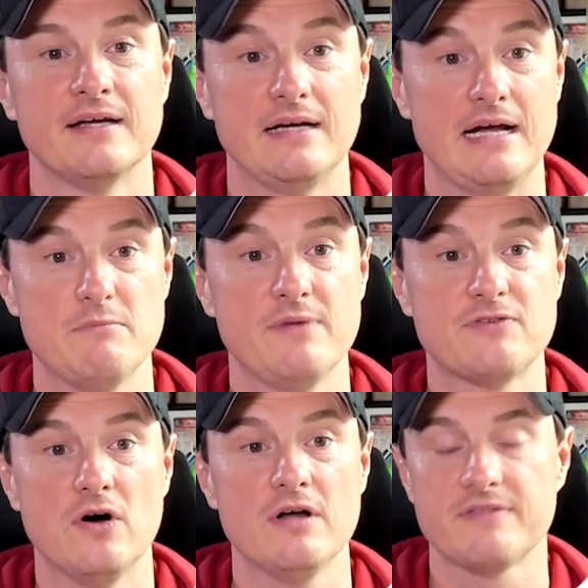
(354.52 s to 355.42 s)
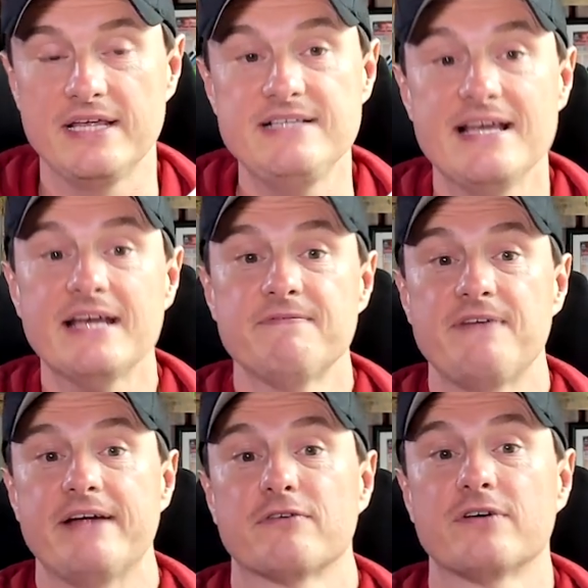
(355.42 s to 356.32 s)
And we've got the second
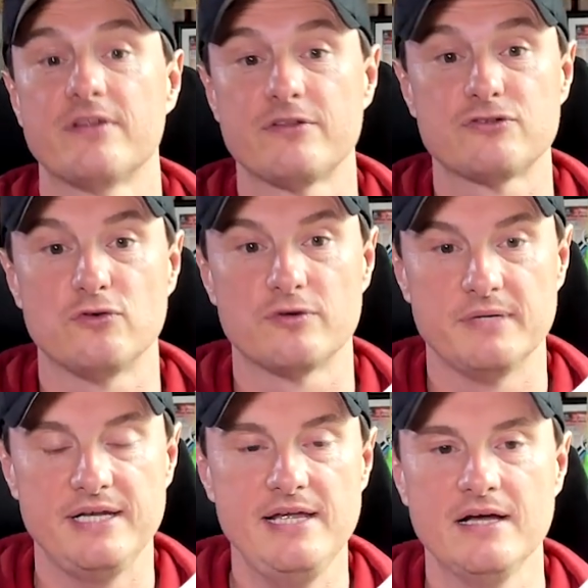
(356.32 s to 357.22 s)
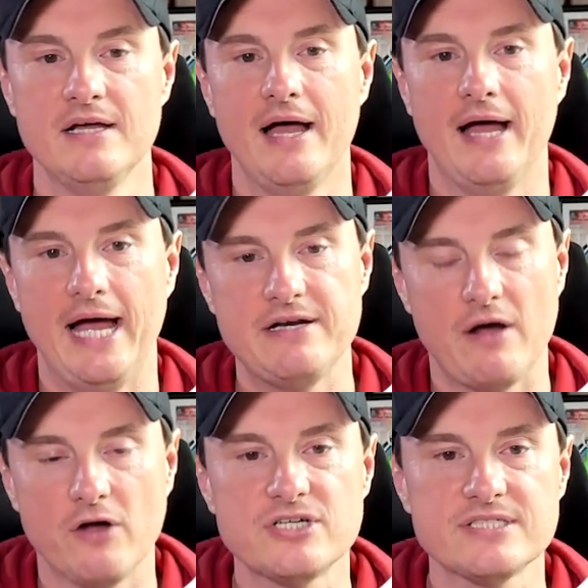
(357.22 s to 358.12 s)
favourite of the tournament here, and
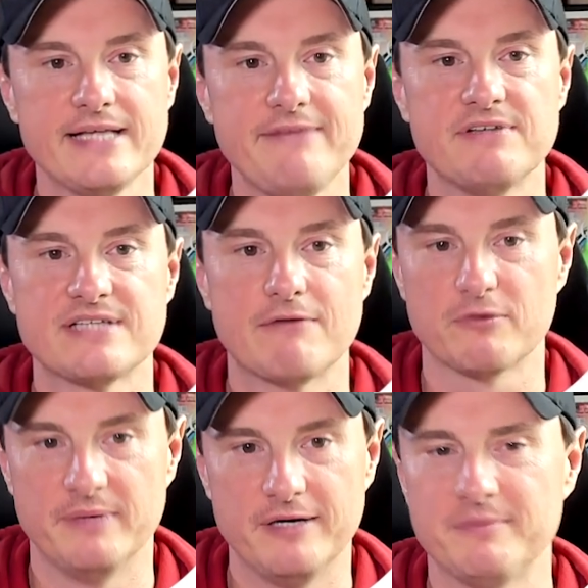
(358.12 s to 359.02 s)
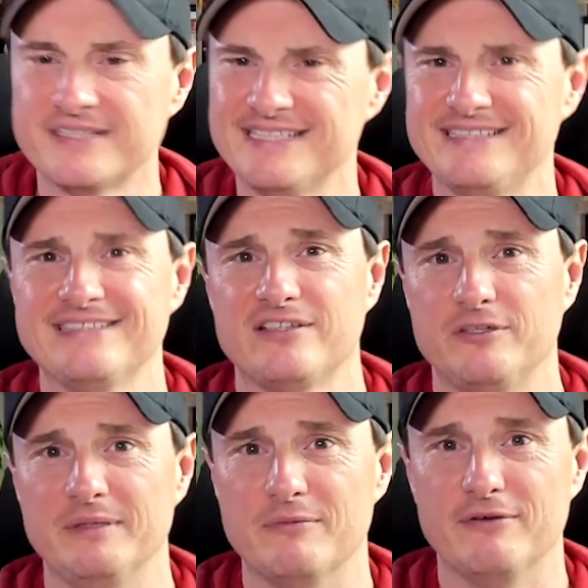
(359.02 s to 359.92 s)
I'll just leave this up for a minute because this is a little
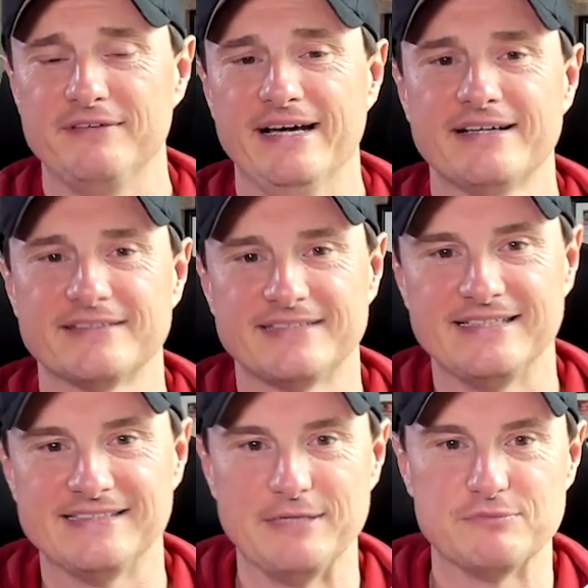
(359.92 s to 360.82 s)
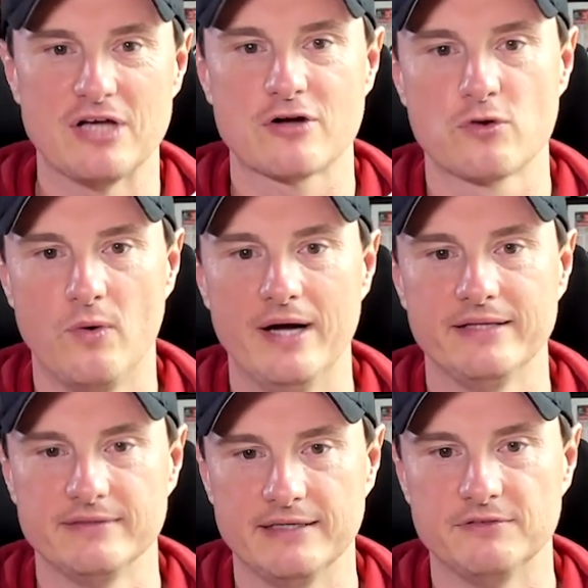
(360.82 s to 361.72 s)
bit more fair because these teams are
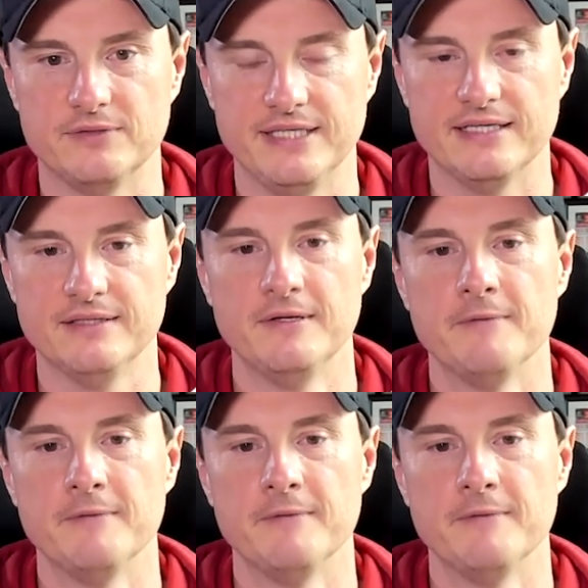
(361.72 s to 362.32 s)
quite level here.